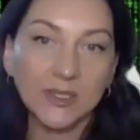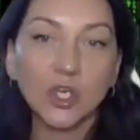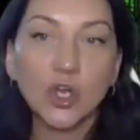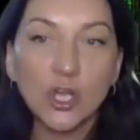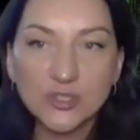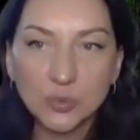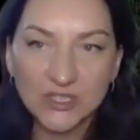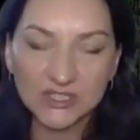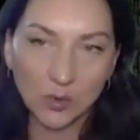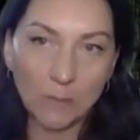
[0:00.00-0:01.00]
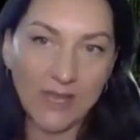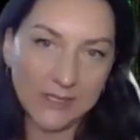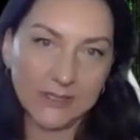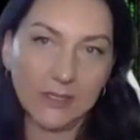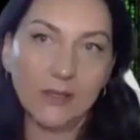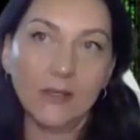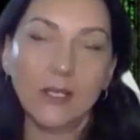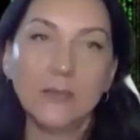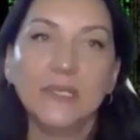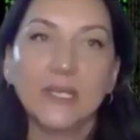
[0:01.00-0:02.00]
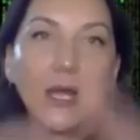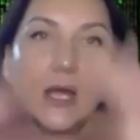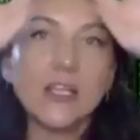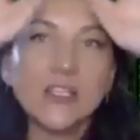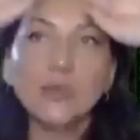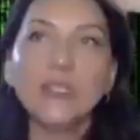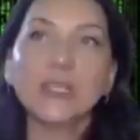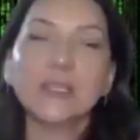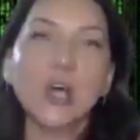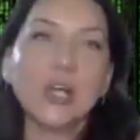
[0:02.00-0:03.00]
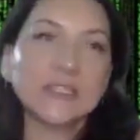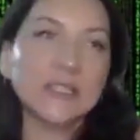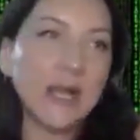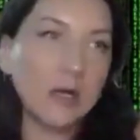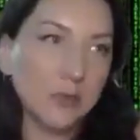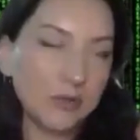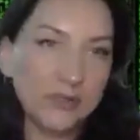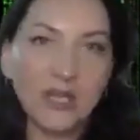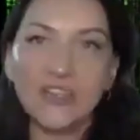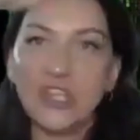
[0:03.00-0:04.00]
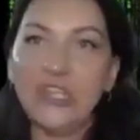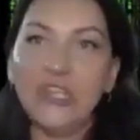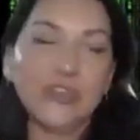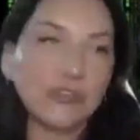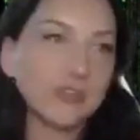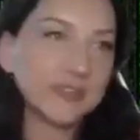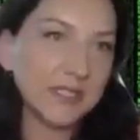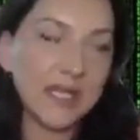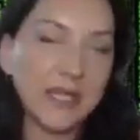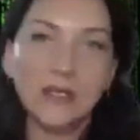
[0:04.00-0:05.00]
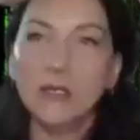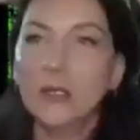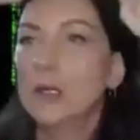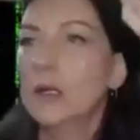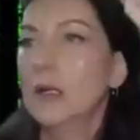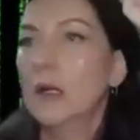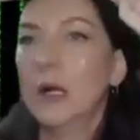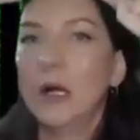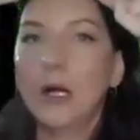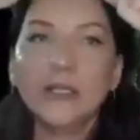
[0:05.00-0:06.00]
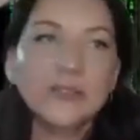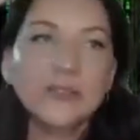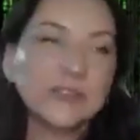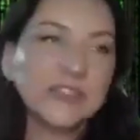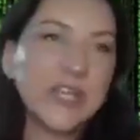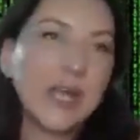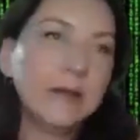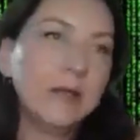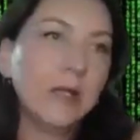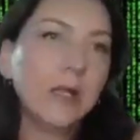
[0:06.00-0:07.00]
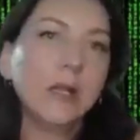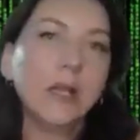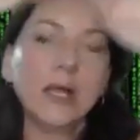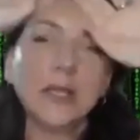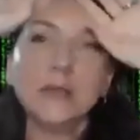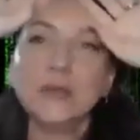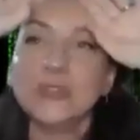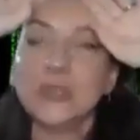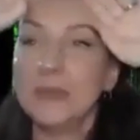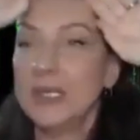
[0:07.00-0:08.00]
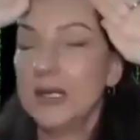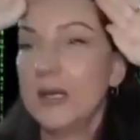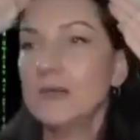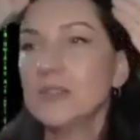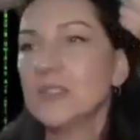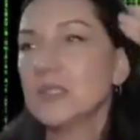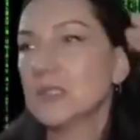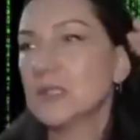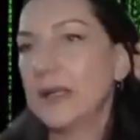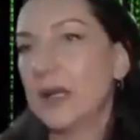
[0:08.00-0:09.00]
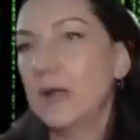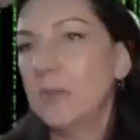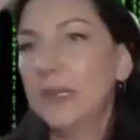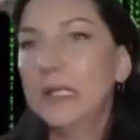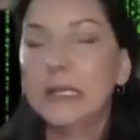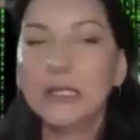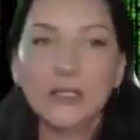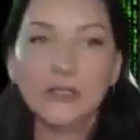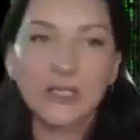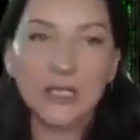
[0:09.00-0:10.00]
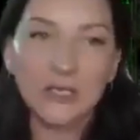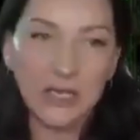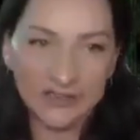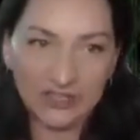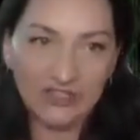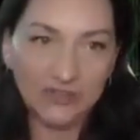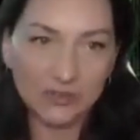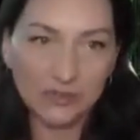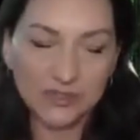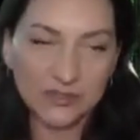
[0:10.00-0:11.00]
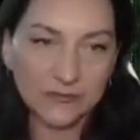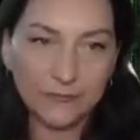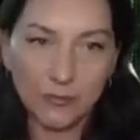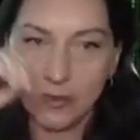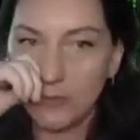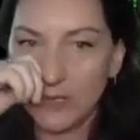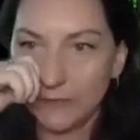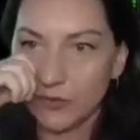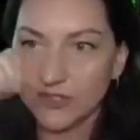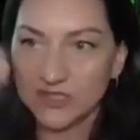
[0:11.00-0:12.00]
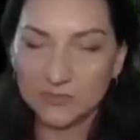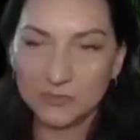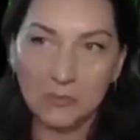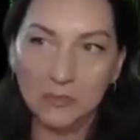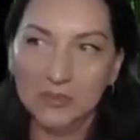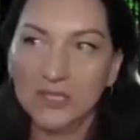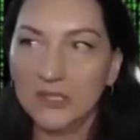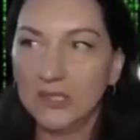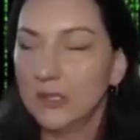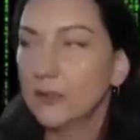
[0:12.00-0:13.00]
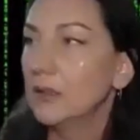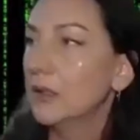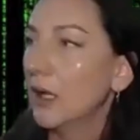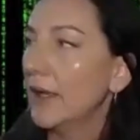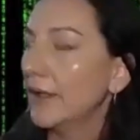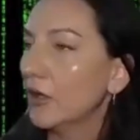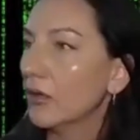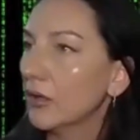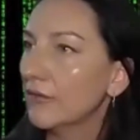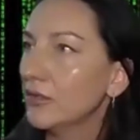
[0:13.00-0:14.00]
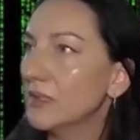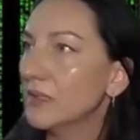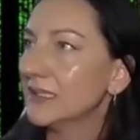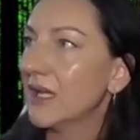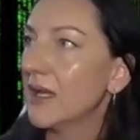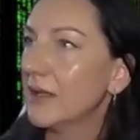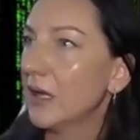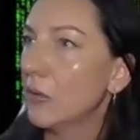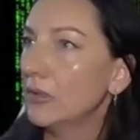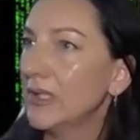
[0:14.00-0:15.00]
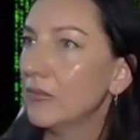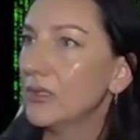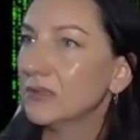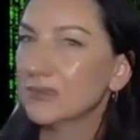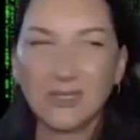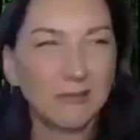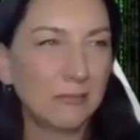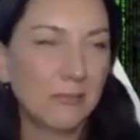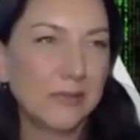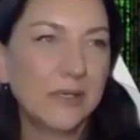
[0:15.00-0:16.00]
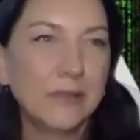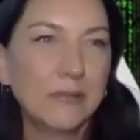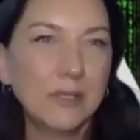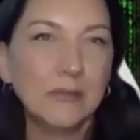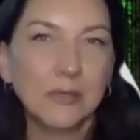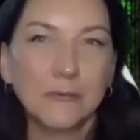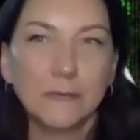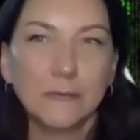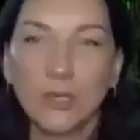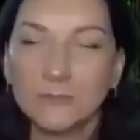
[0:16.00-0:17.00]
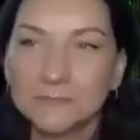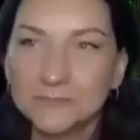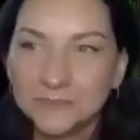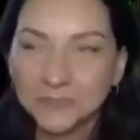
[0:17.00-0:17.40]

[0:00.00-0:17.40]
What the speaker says: and because we're so mental and because we get lost in other ethers, and I used to channel, I was just like completely living in other ethers for my first, probably, I heard of human design, how old I was I 33, 34?